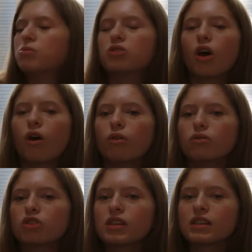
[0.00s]

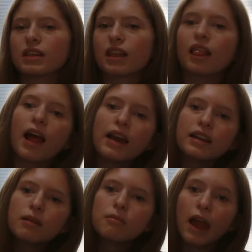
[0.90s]
So just
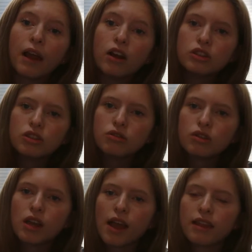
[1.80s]
letting them lay on you,
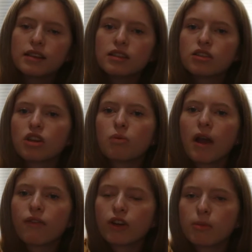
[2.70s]
and this is a good
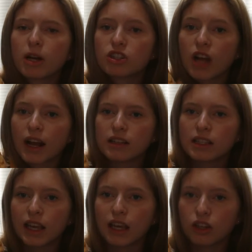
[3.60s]
way for your bearded dragon
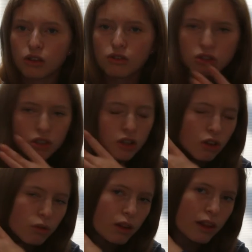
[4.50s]
to get used to
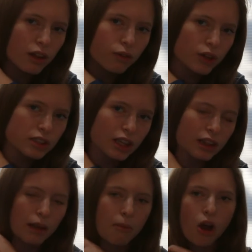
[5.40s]
you when you first
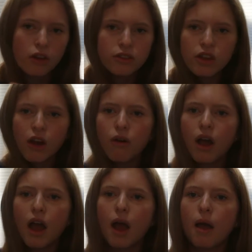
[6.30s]
get them
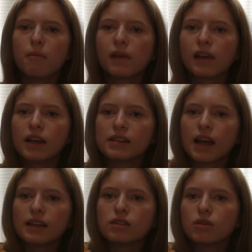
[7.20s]
also, because
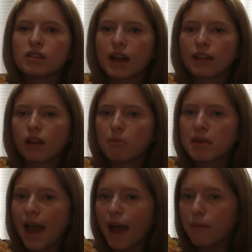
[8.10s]
that's one sign they'll
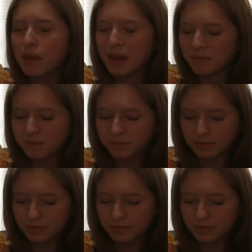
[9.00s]
be happy.